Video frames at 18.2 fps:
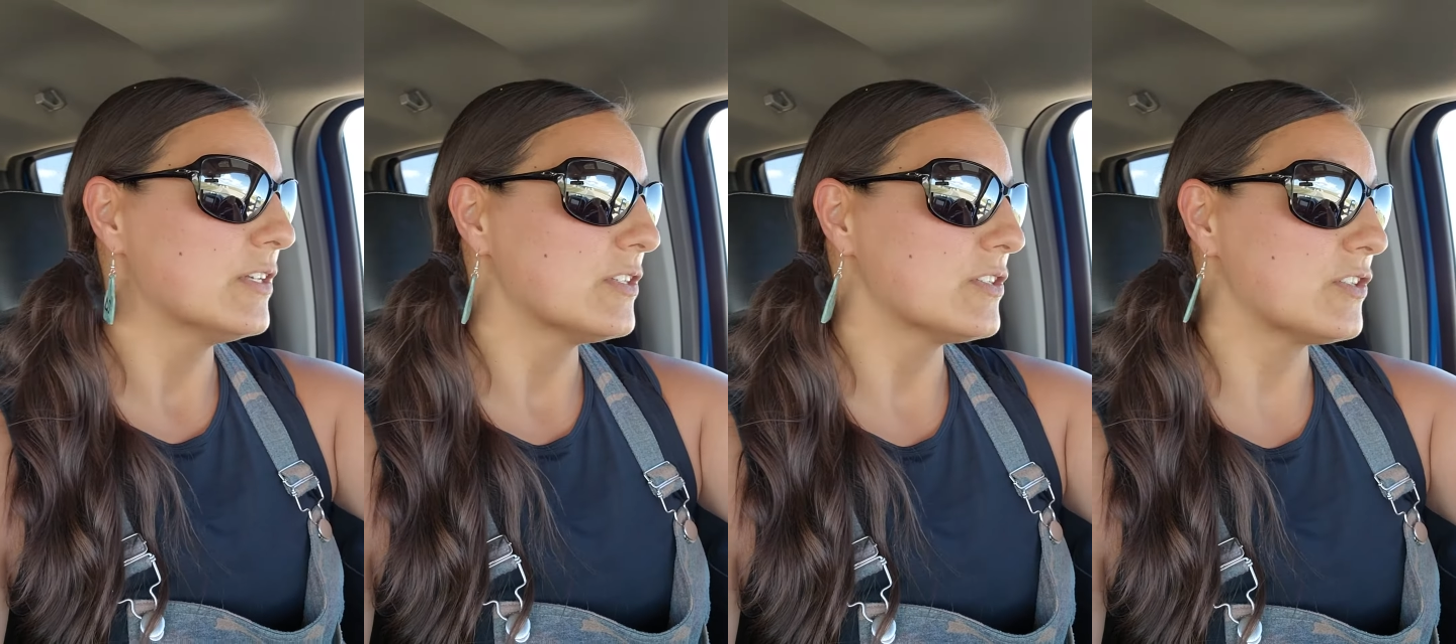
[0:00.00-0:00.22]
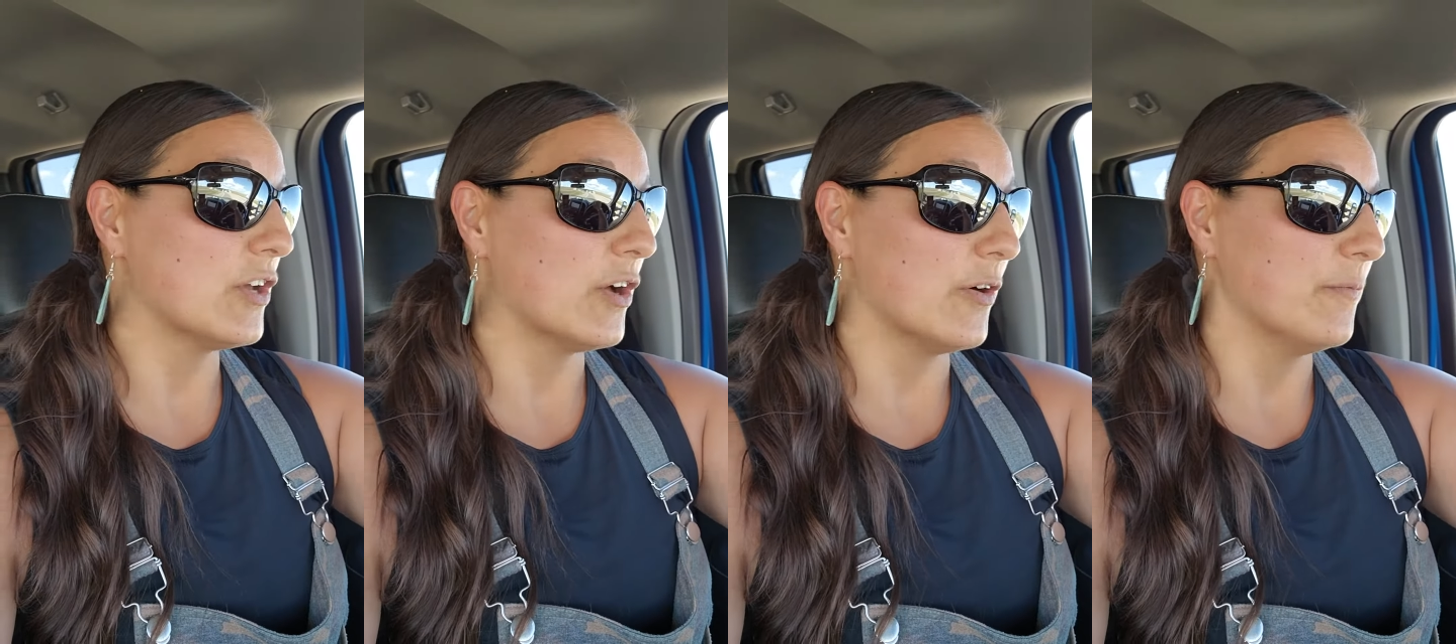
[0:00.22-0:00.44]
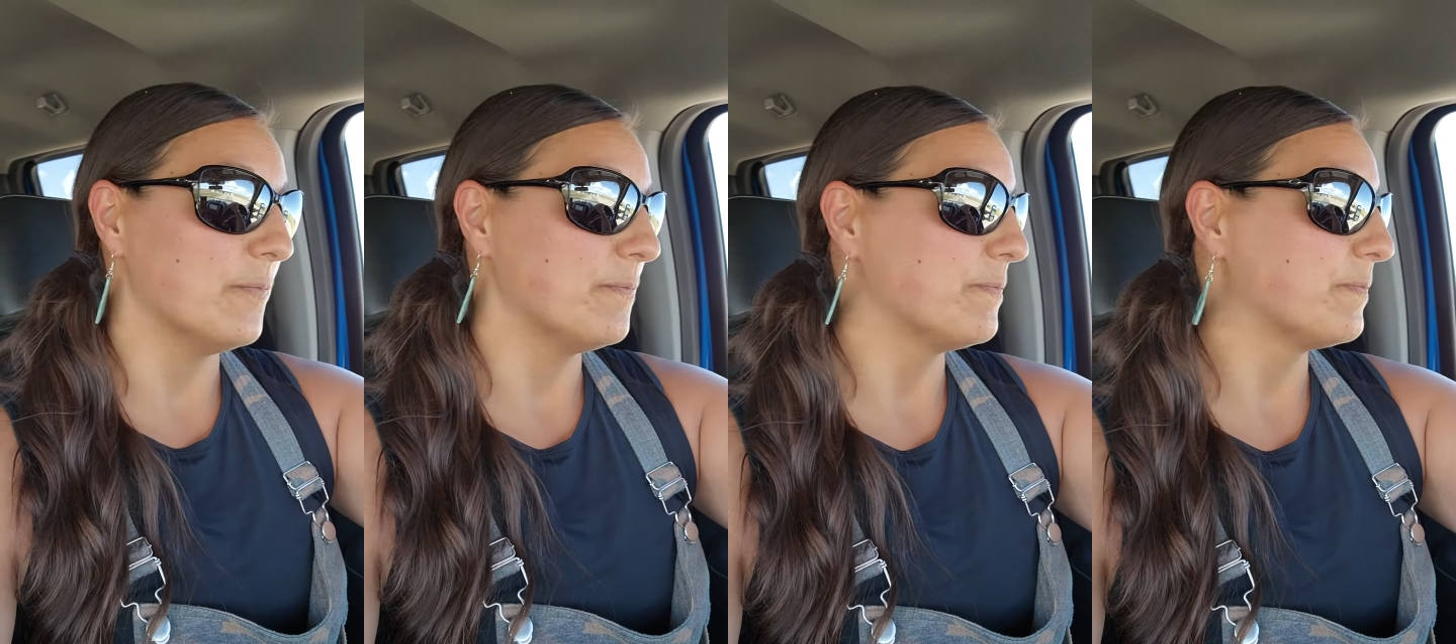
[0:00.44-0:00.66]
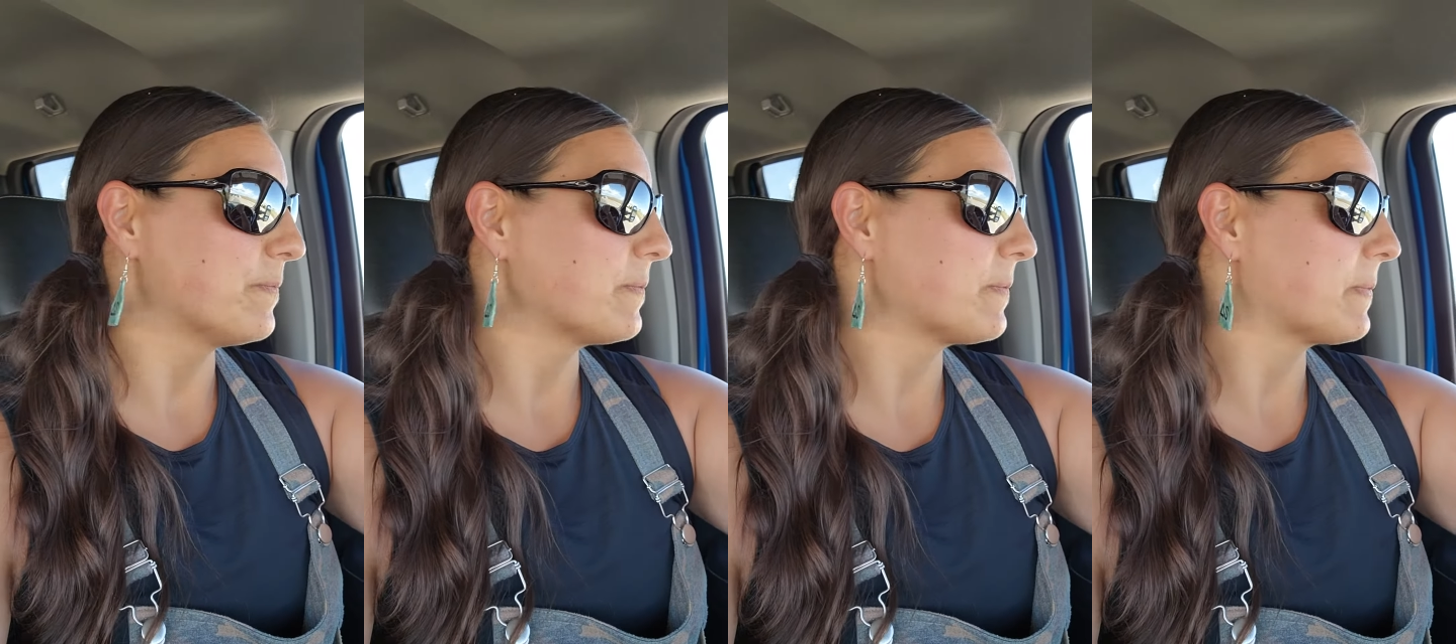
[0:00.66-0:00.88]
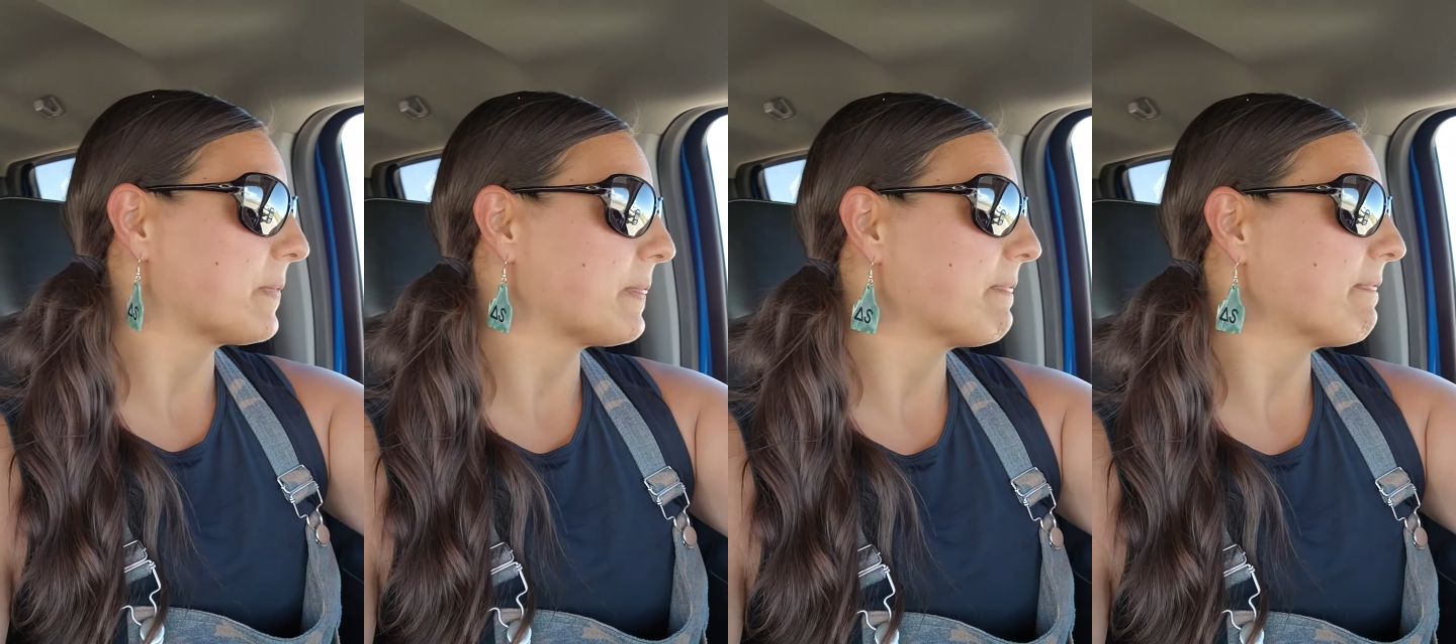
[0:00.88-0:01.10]
So
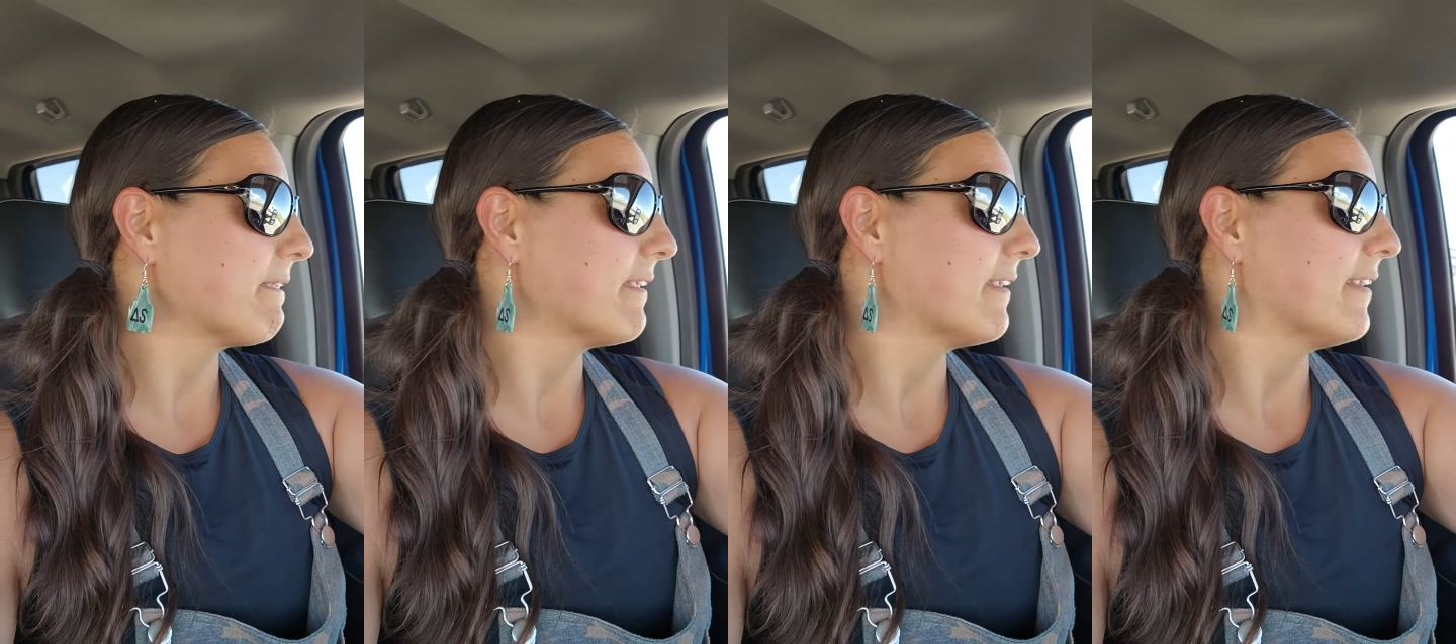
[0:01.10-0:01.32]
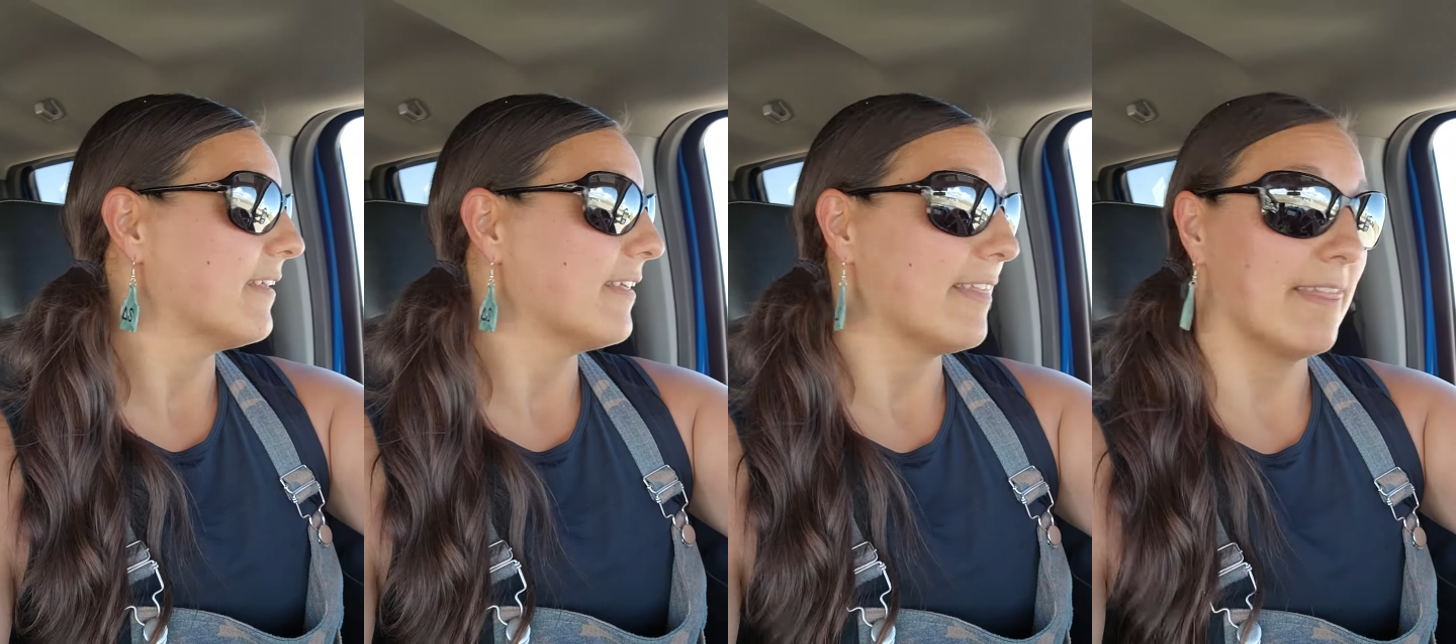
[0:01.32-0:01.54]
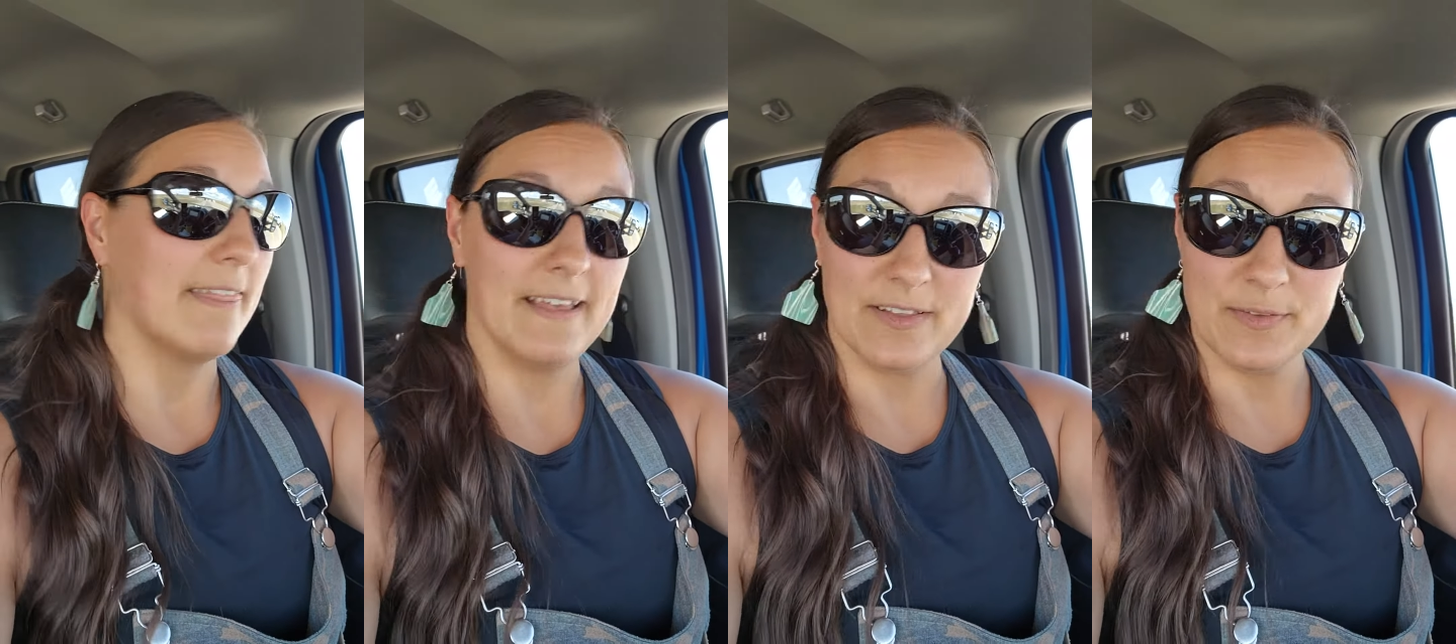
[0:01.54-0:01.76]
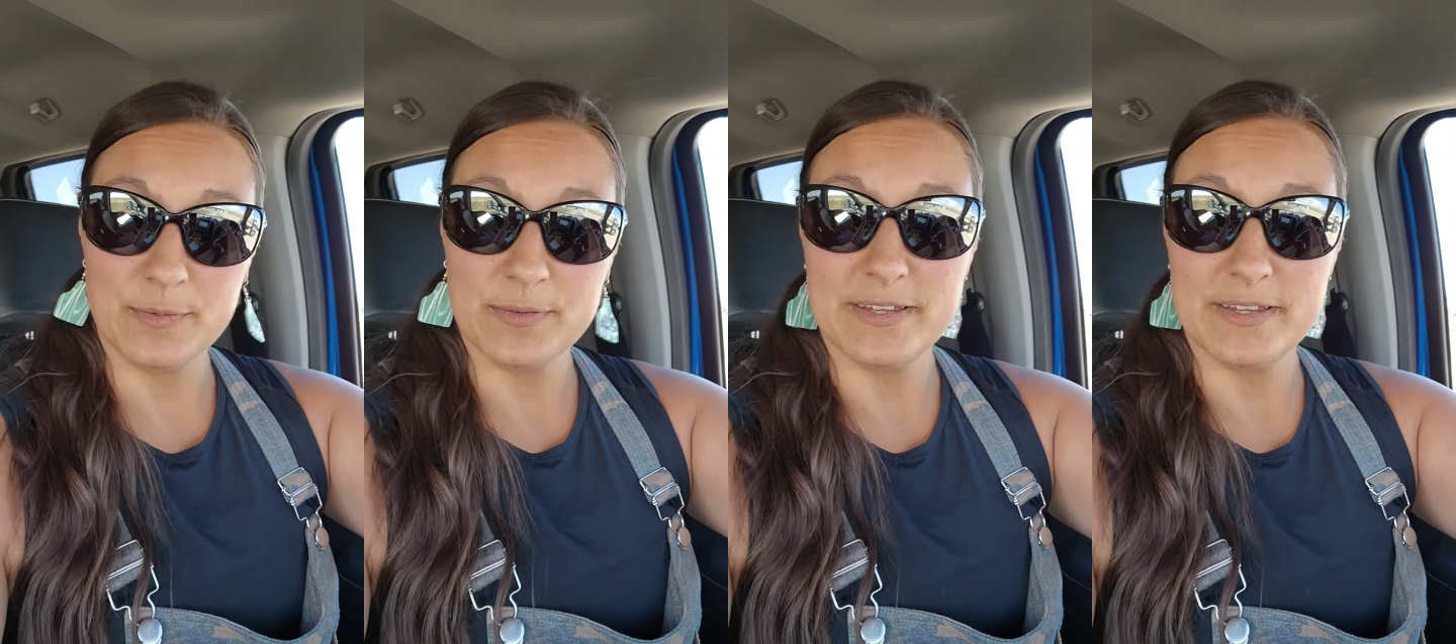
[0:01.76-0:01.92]
that's